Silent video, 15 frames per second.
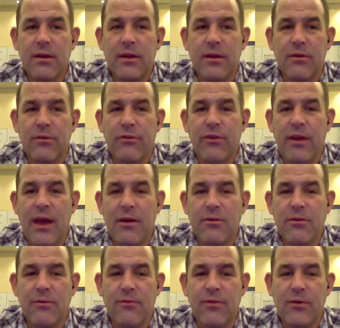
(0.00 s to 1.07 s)
you know, see how
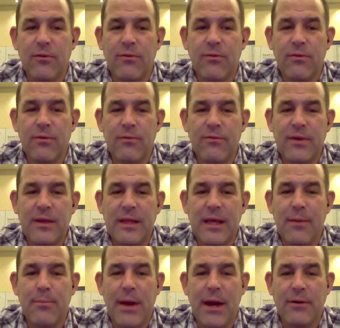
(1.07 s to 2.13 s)
you feel feel
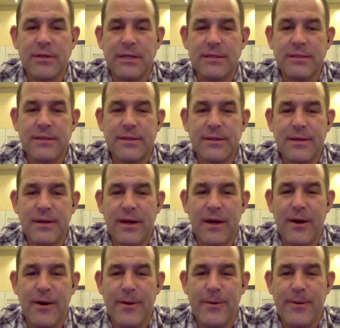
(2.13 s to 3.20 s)
about it.
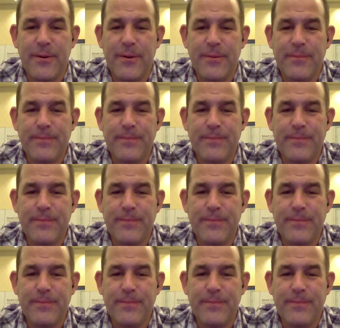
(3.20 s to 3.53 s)
Um,